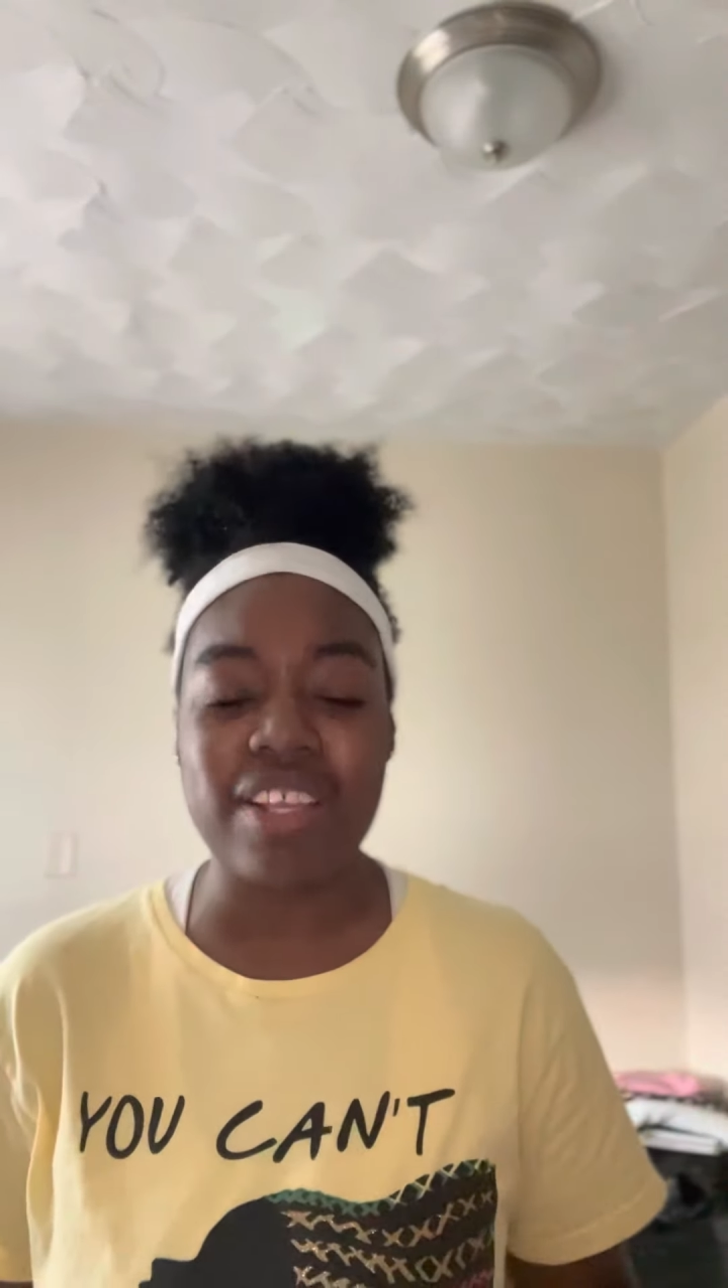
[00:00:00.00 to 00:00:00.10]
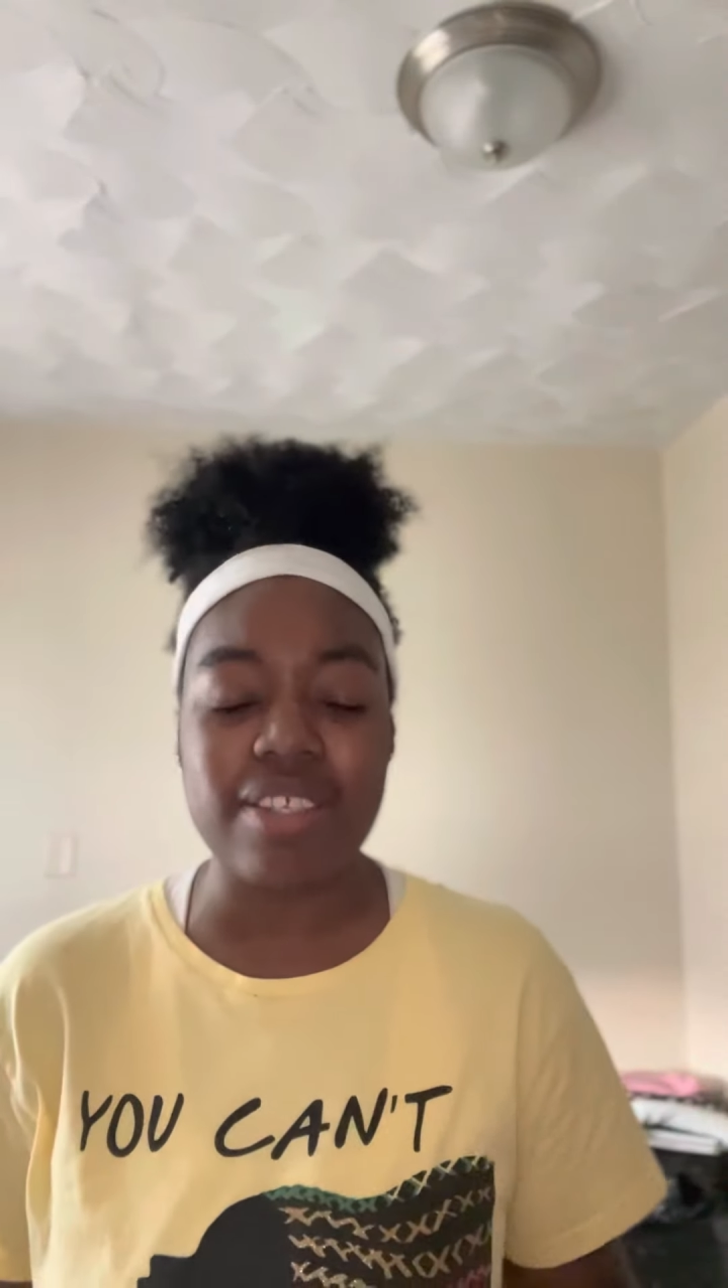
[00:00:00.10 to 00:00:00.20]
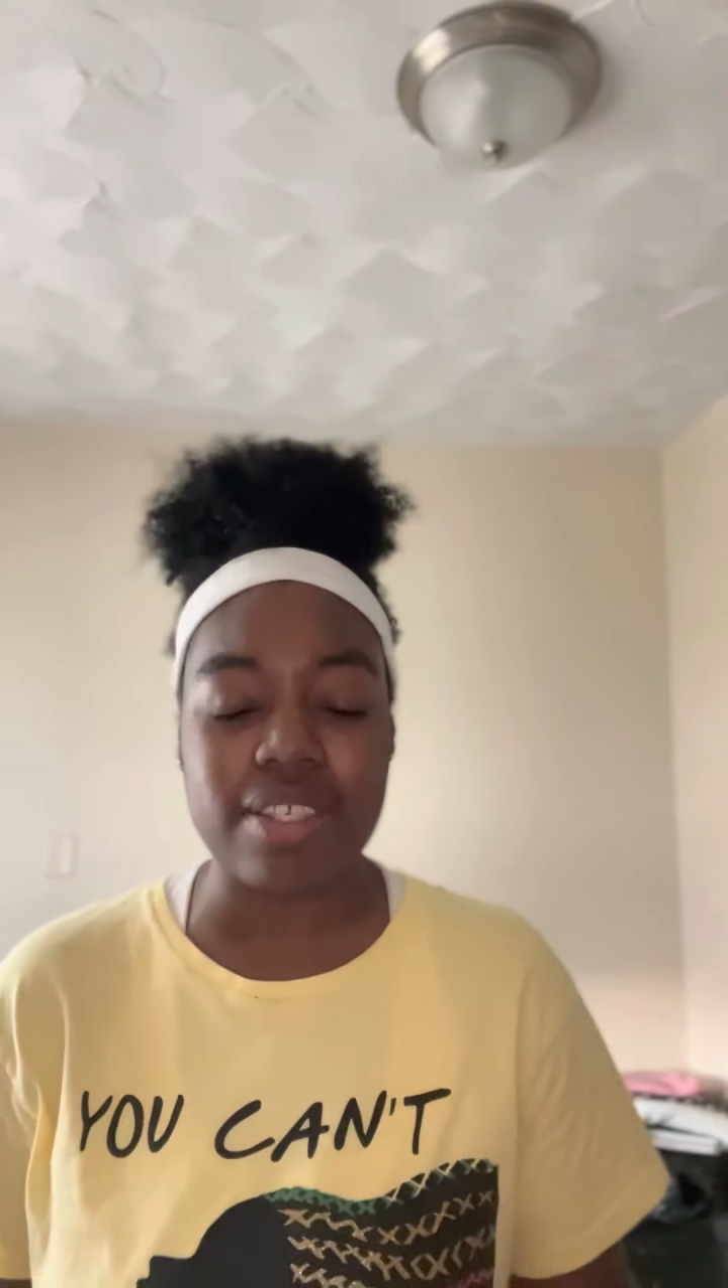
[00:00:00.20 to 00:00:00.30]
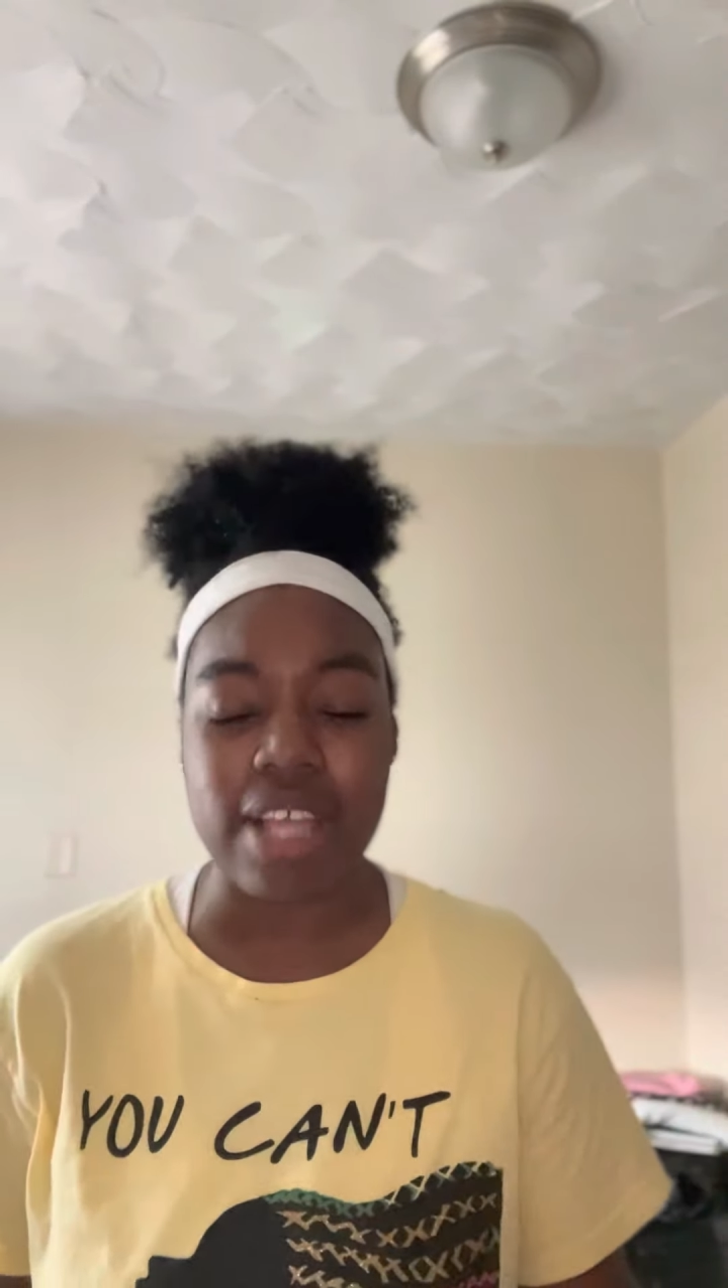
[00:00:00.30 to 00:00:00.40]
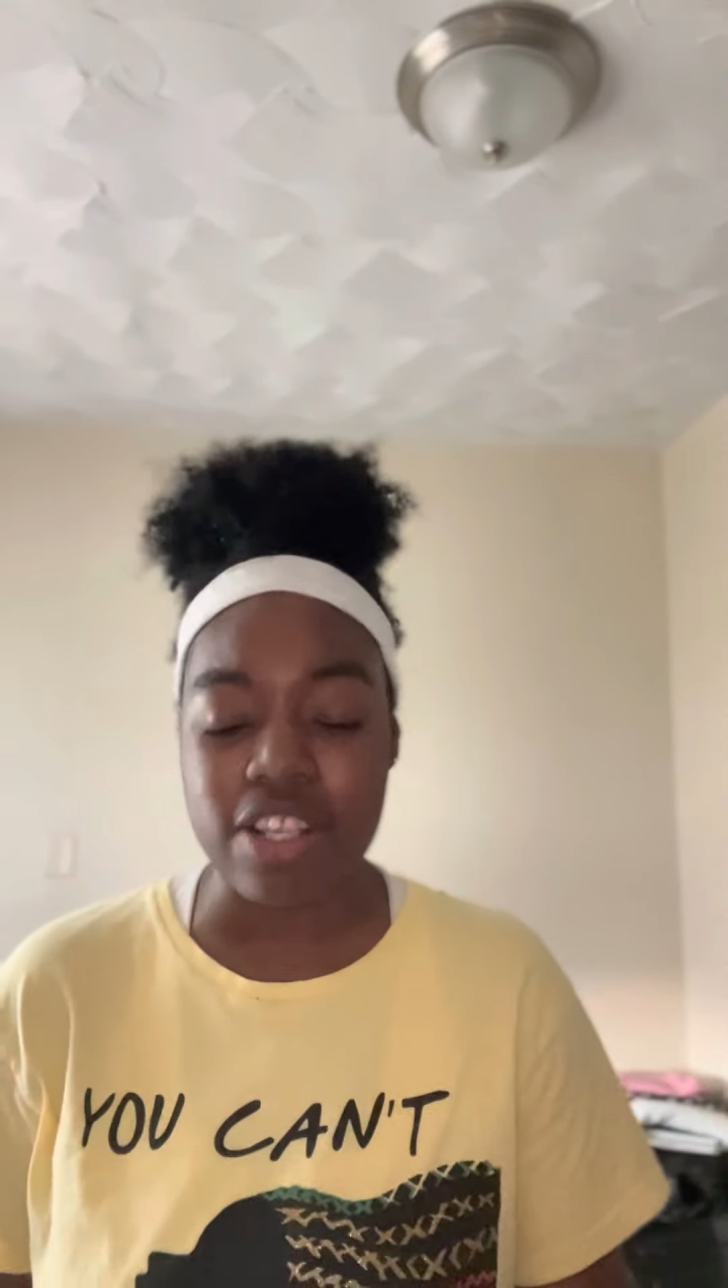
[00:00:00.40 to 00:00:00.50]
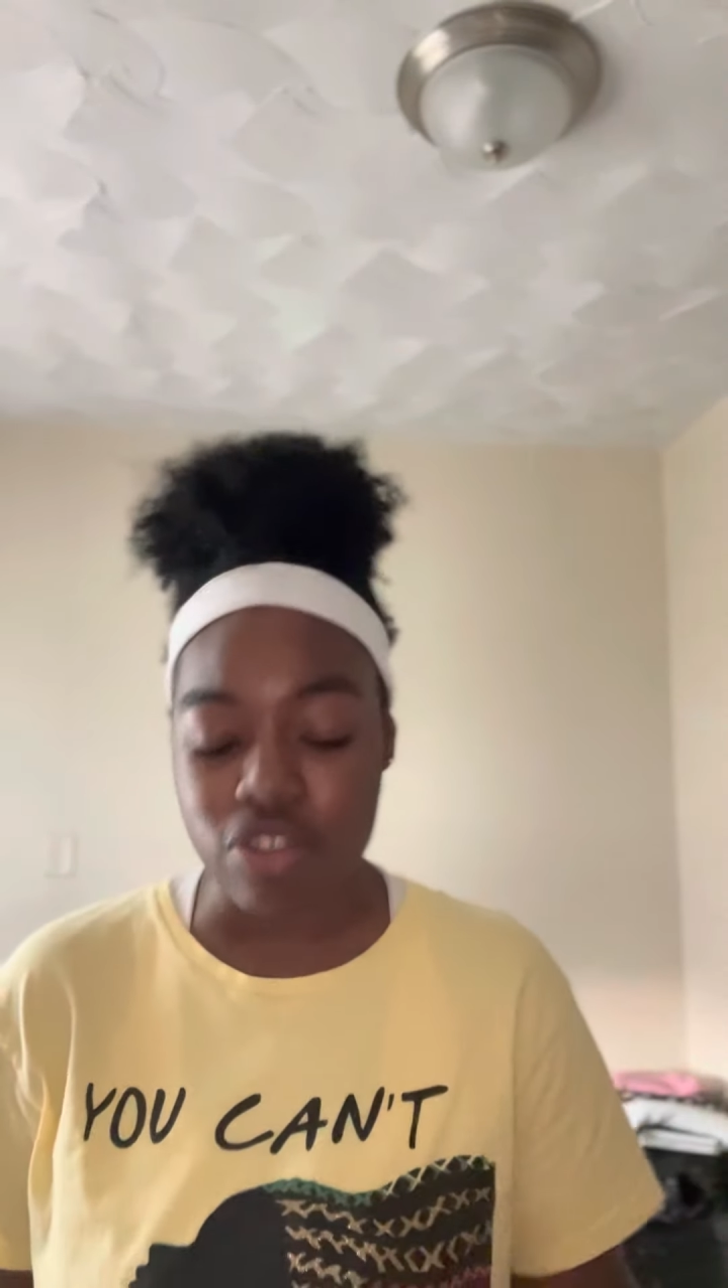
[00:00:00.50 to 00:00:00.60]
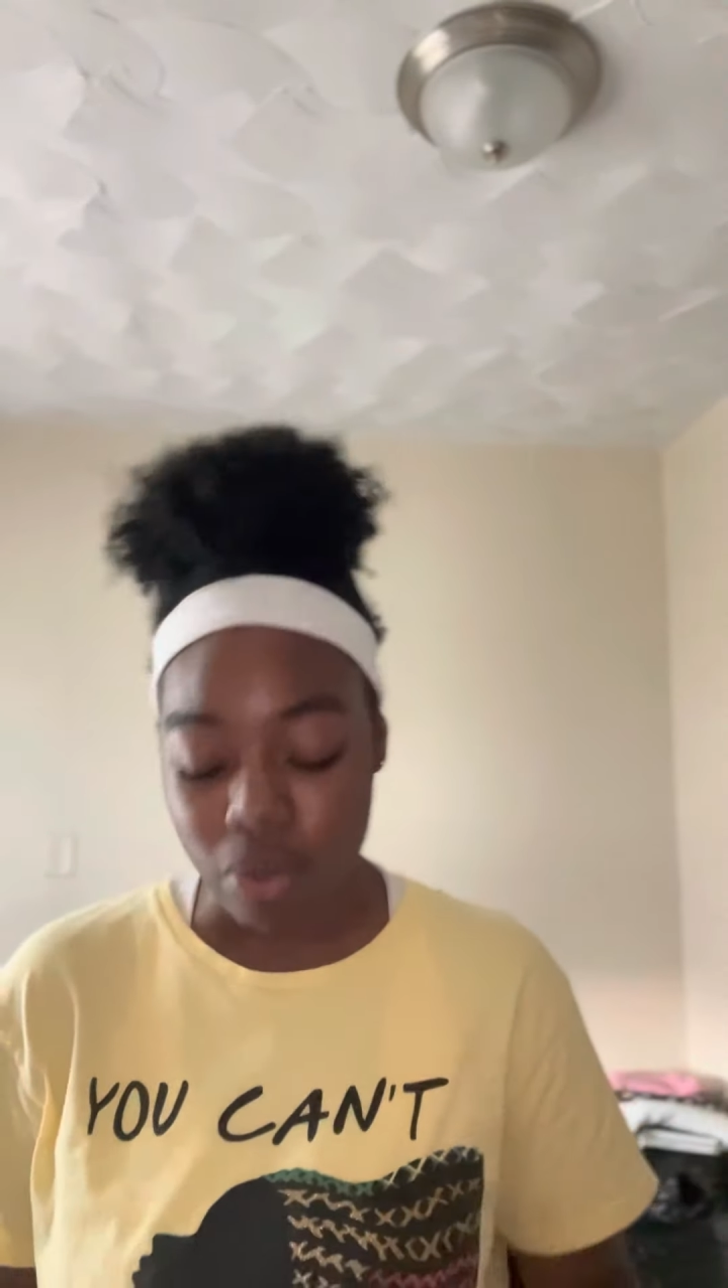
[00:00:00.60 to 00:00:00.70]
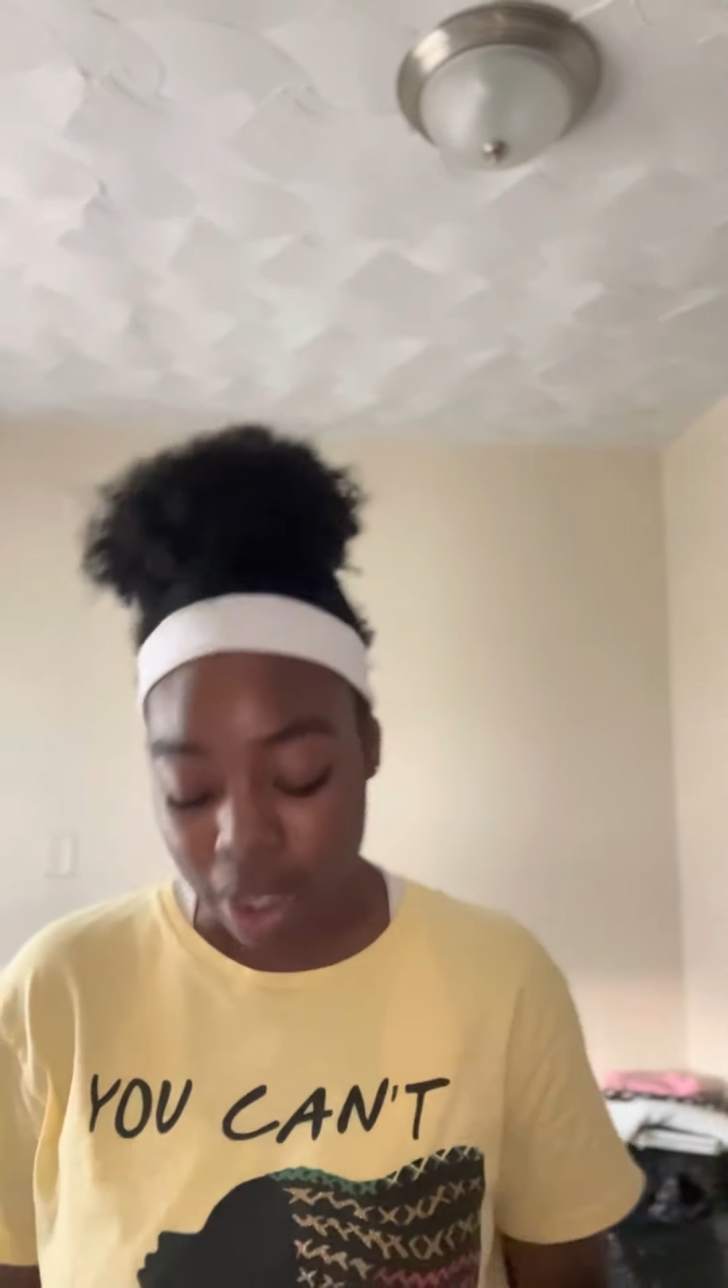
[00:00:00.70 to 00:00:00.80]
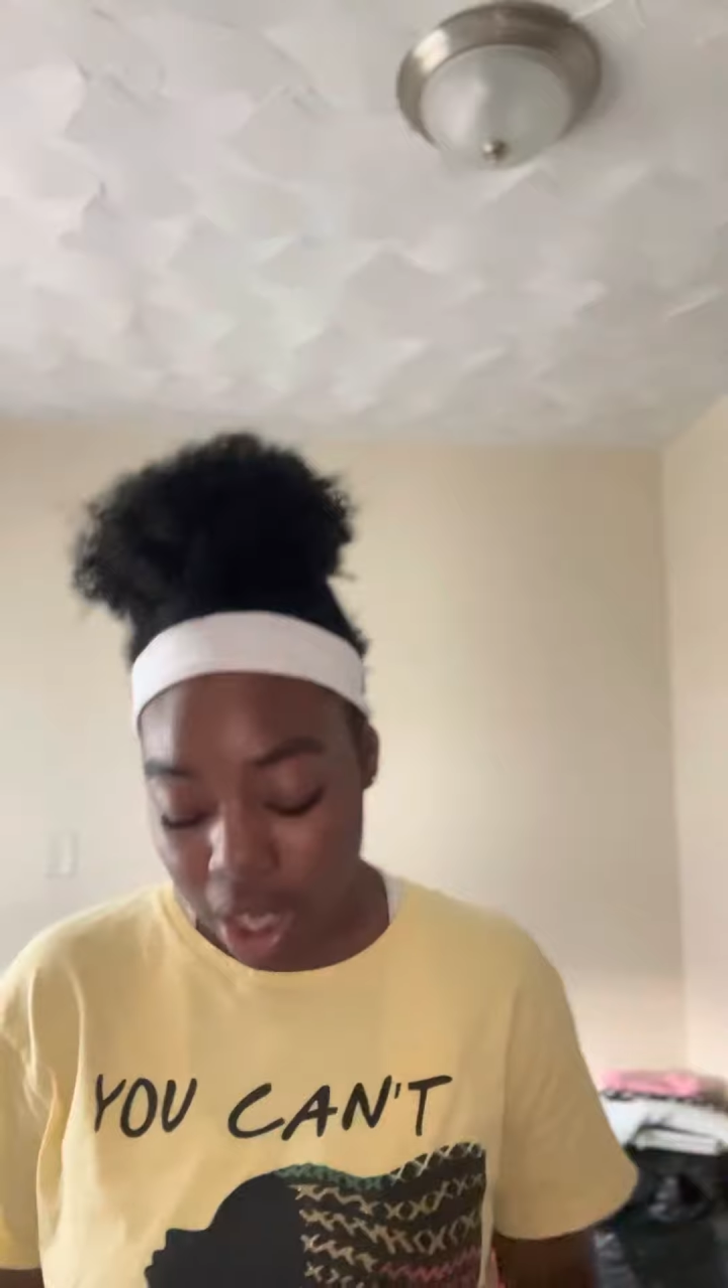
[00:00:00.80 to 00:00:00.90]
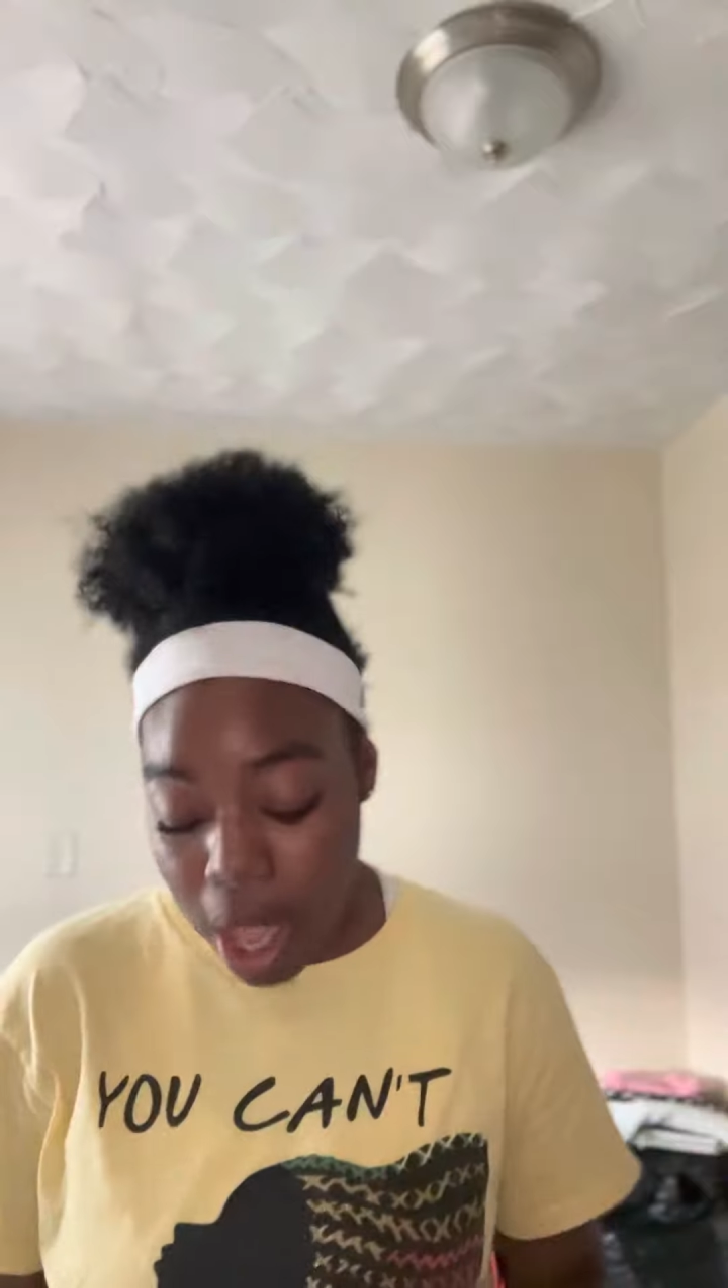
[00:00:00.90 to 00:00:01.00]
It's a sad story.